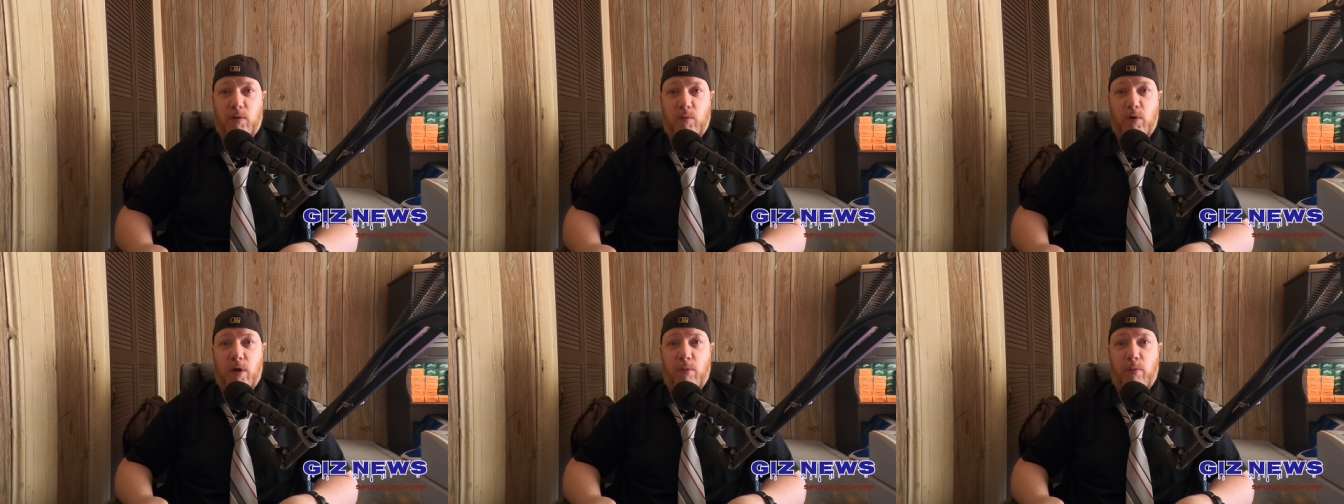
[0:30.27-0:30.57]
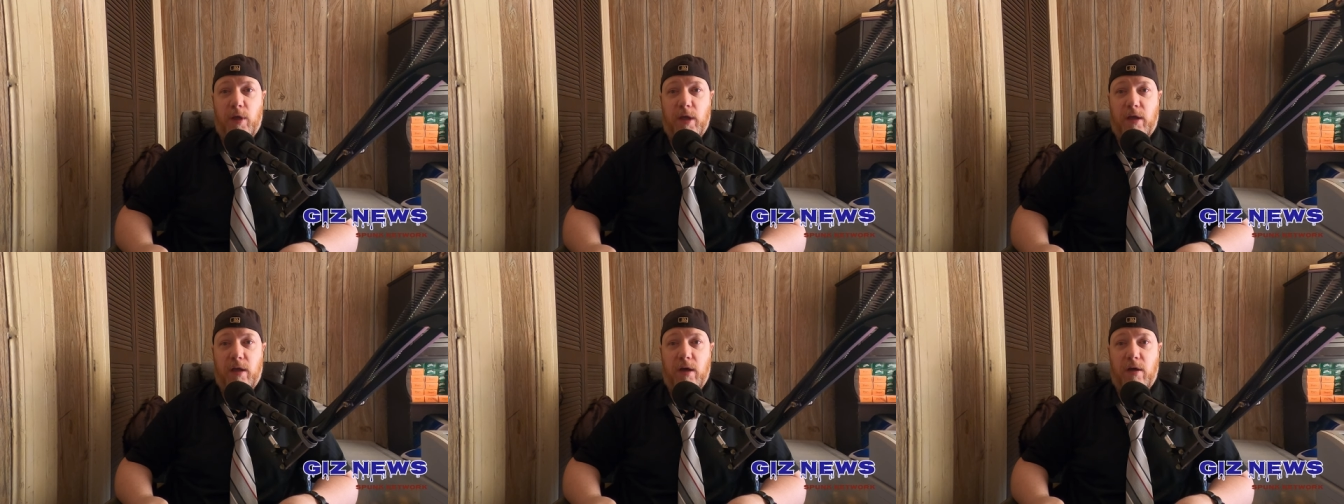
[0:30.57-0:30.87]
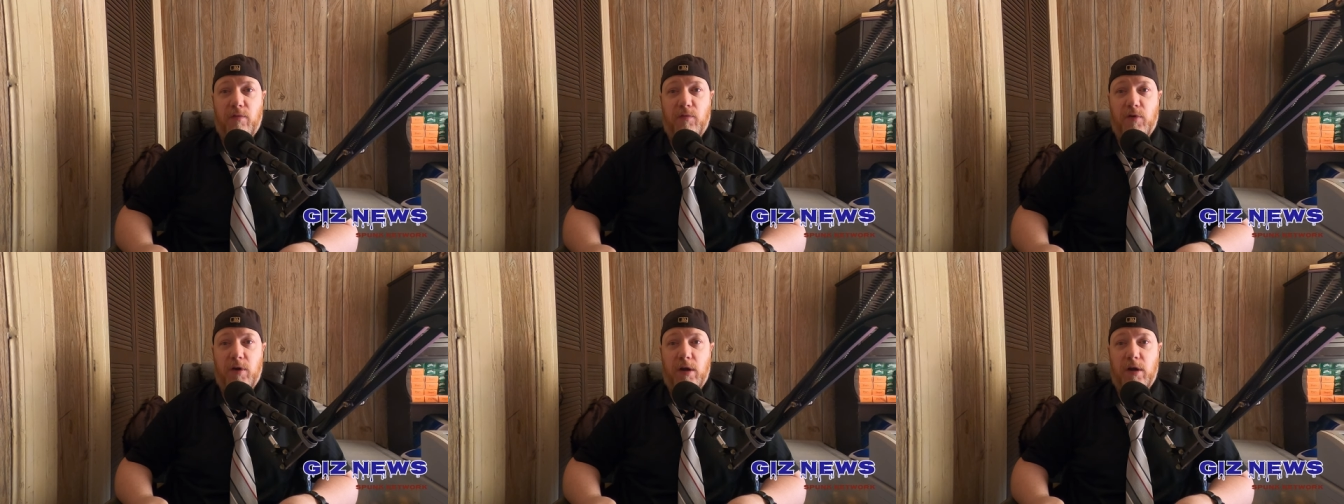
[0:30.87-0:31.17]
where we
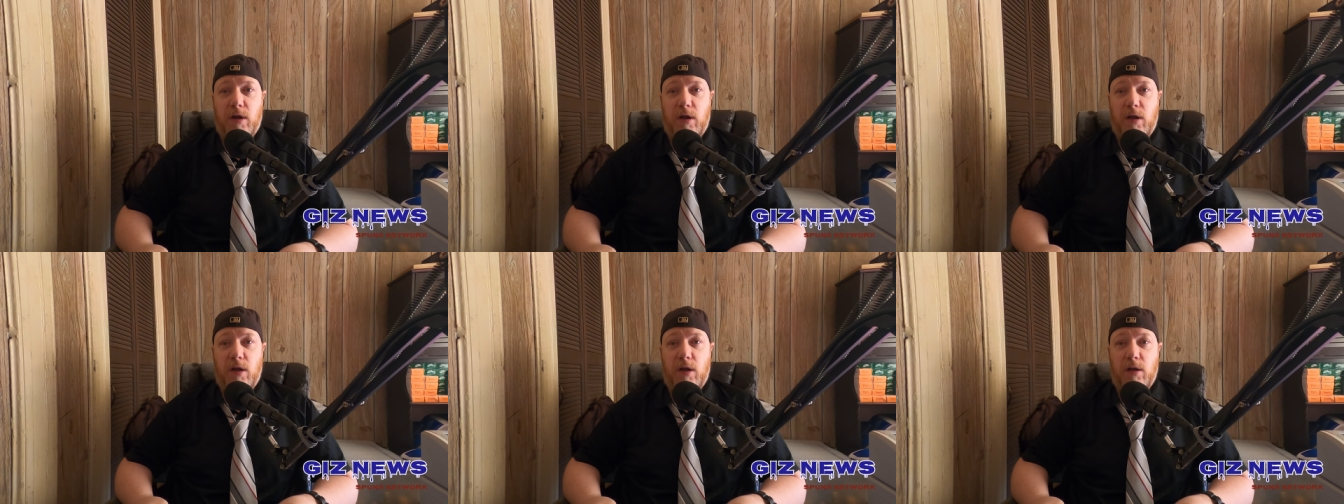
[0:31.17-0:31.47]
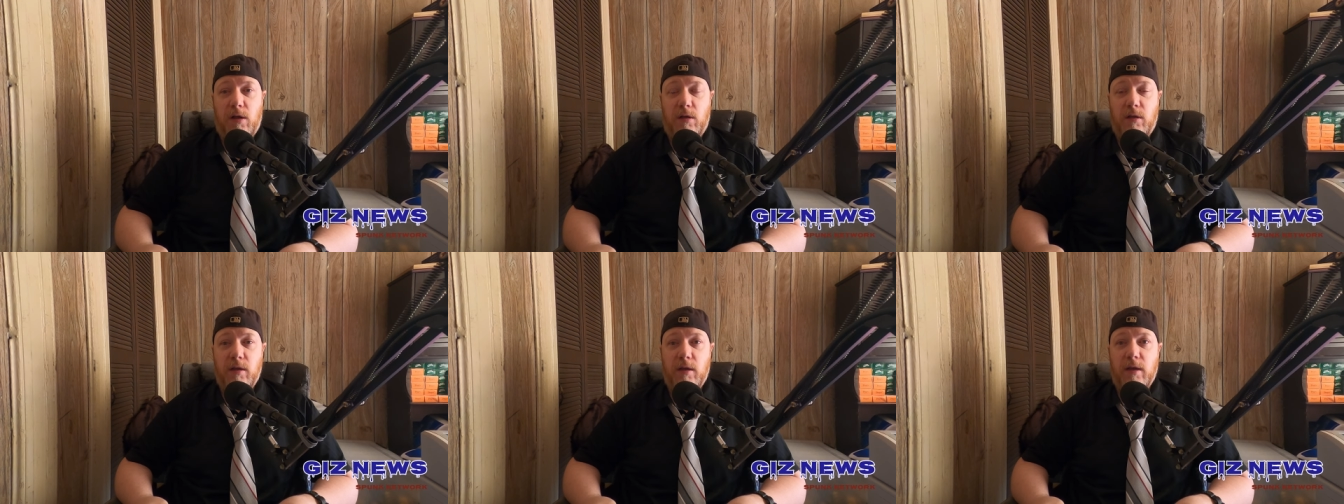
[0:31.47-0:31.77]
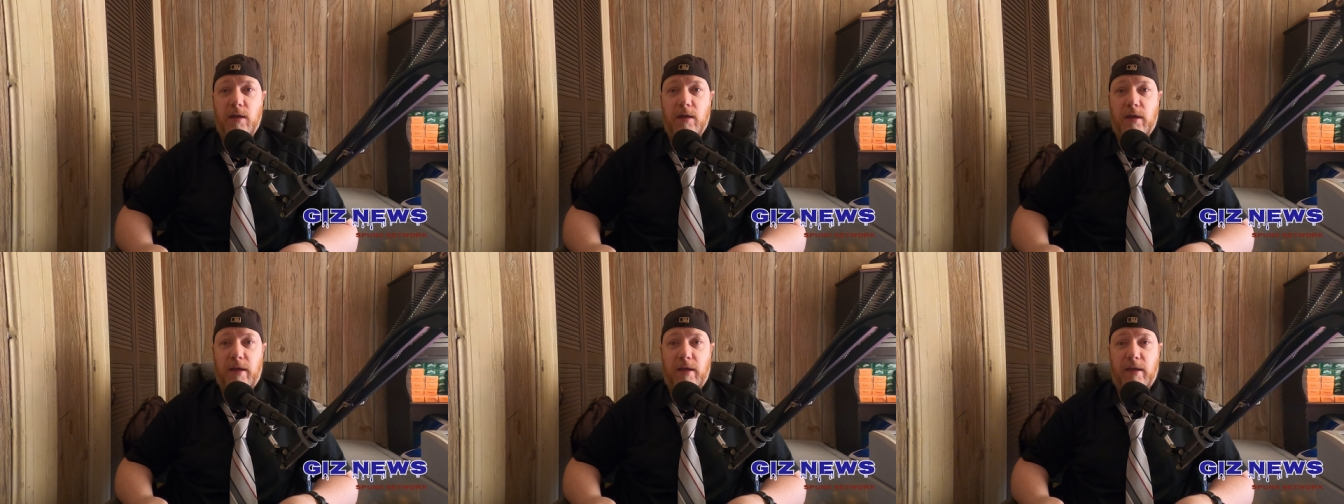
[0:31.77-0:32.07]
cover it all
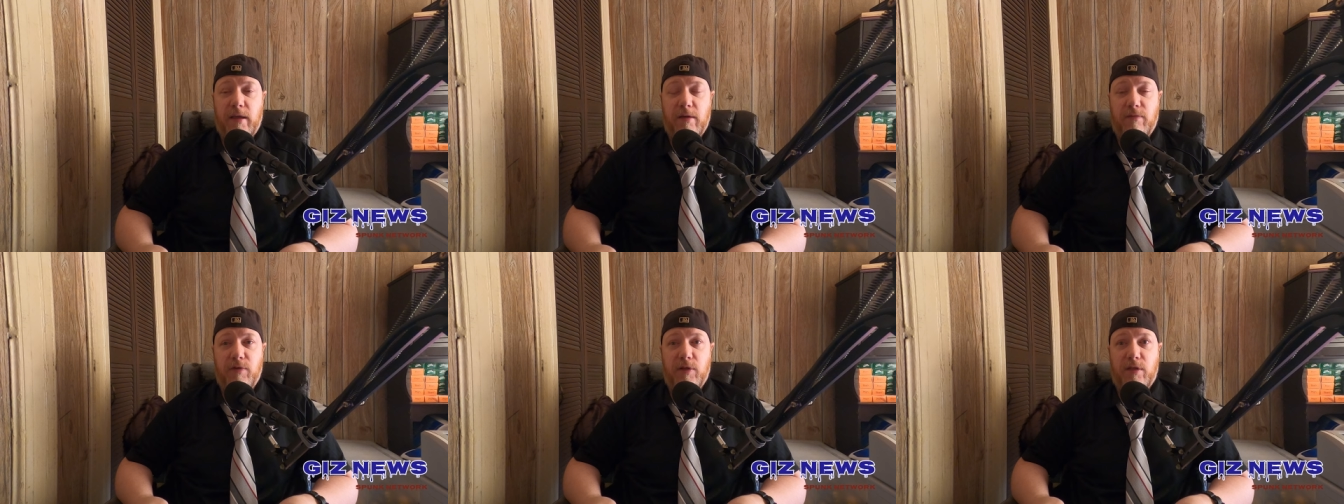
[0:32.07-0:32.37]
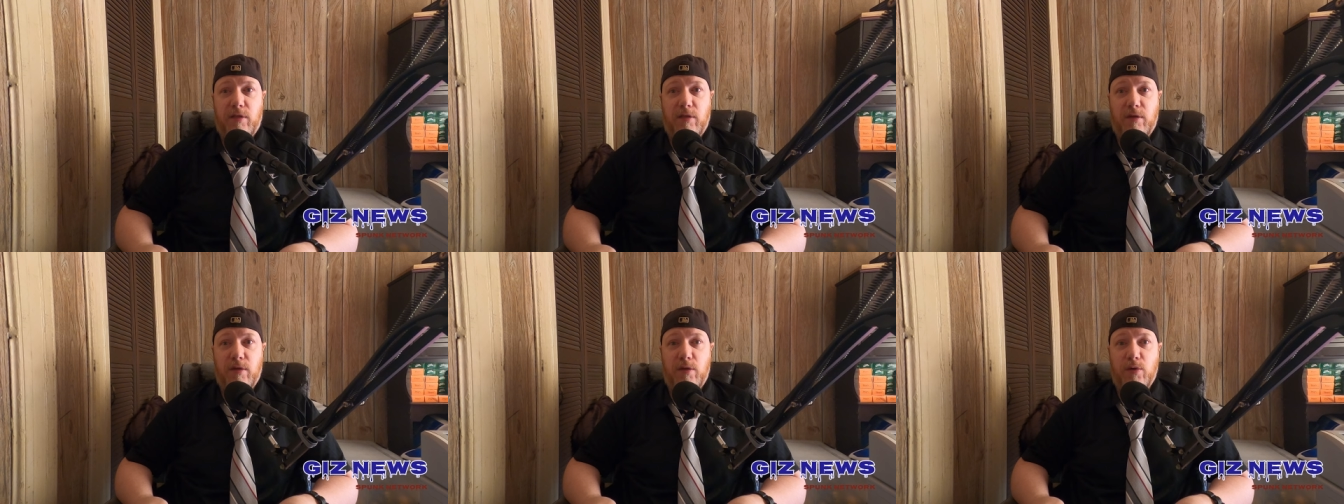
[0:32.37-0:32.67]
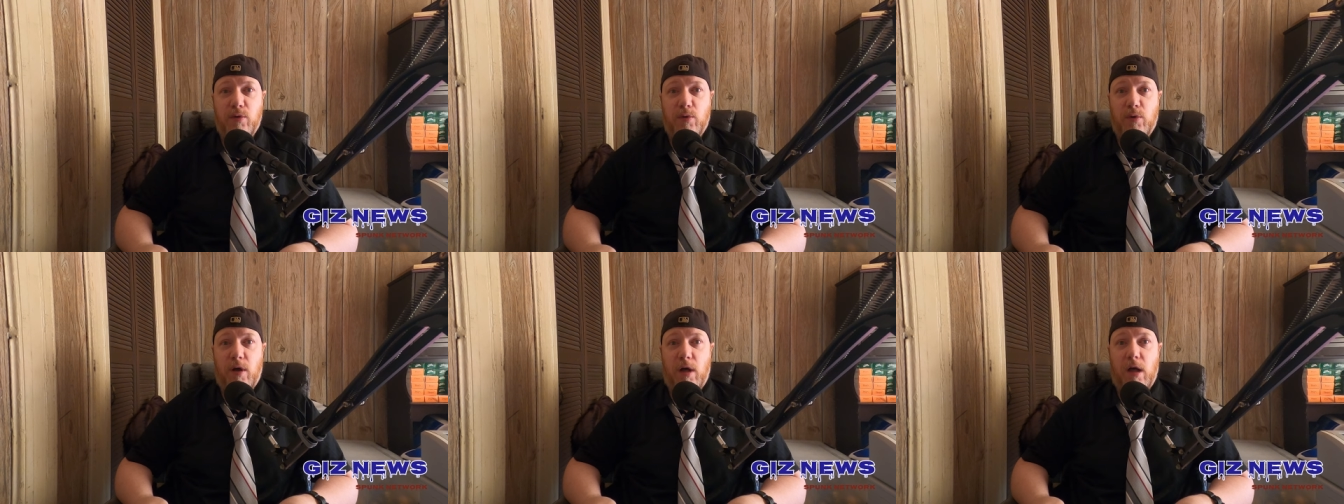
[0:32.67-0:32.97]
and give it to
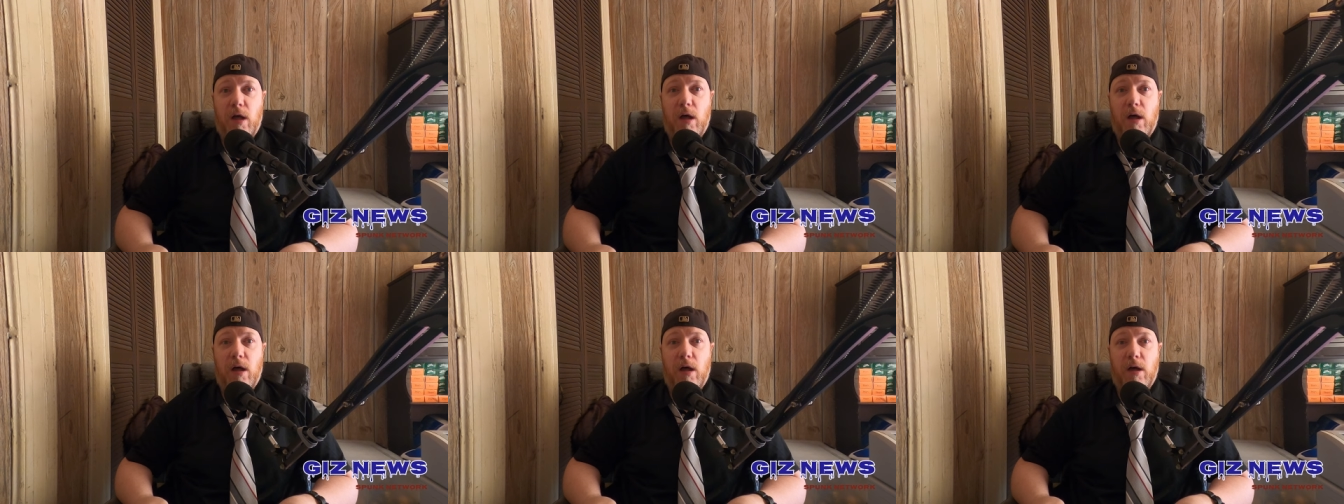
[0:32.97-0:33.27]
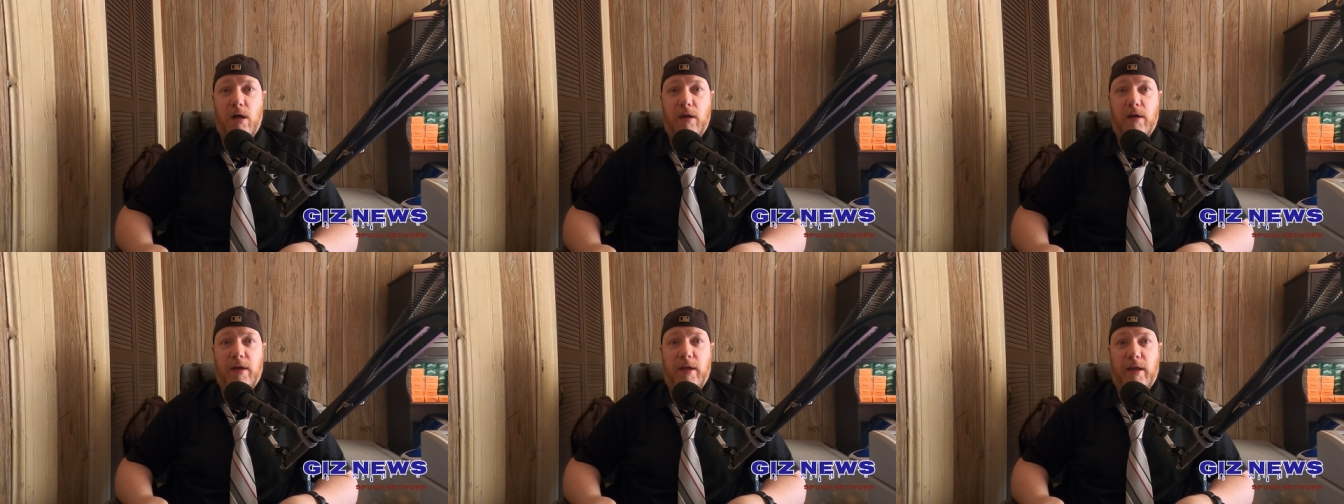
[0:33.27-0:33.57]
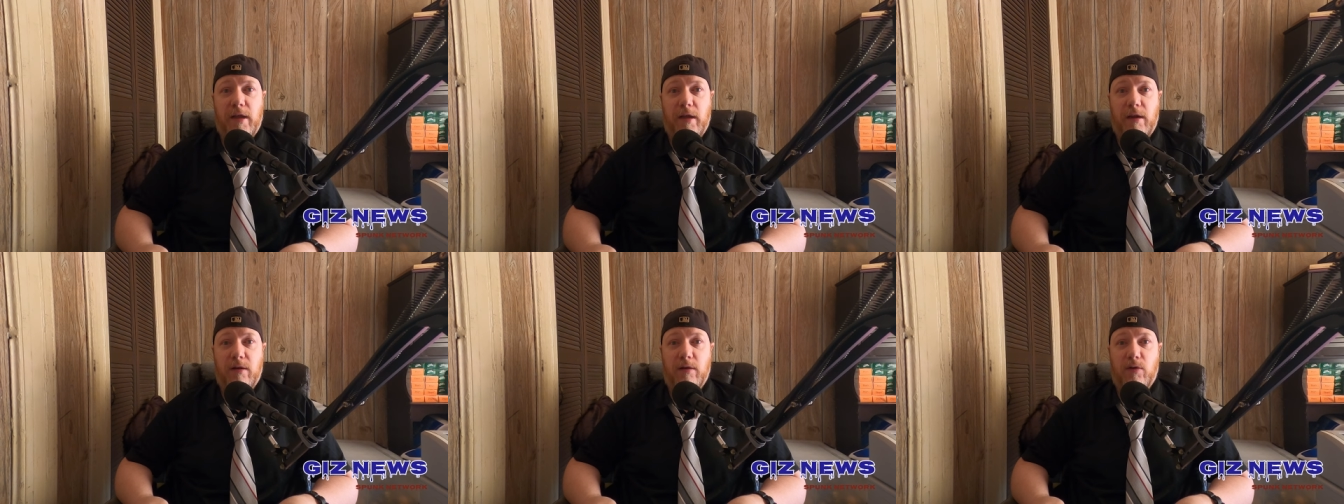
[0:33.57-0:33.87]
you hard
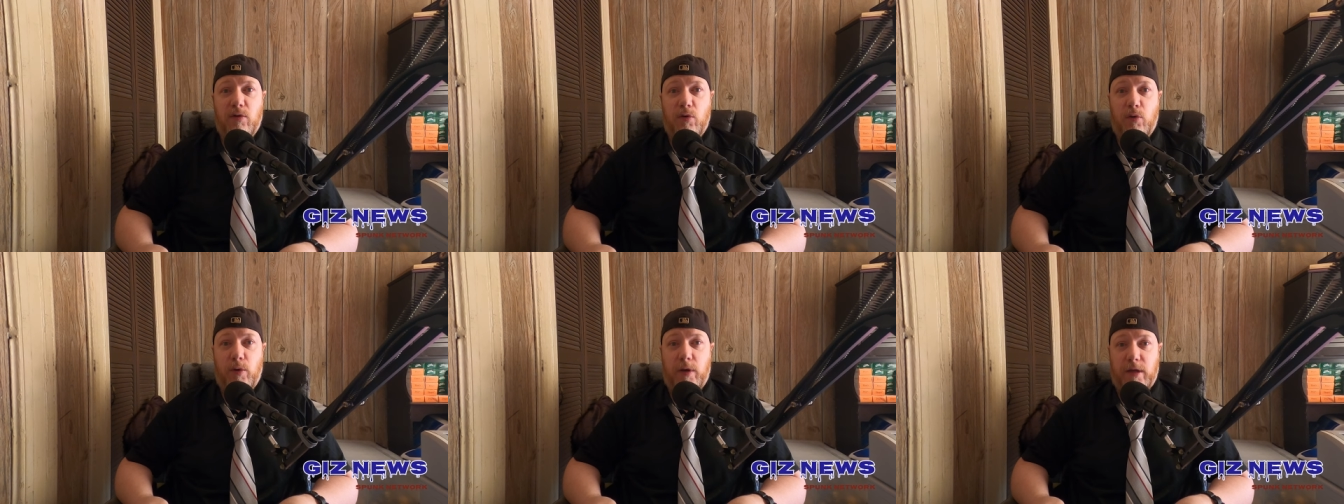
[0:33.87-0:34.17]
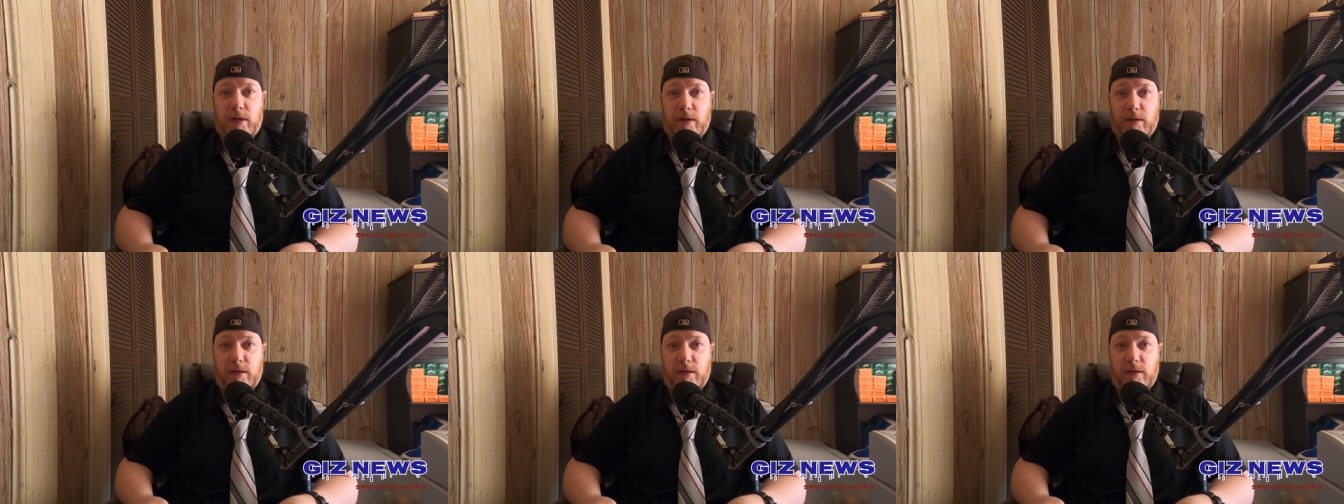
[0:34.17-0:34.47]
and quick.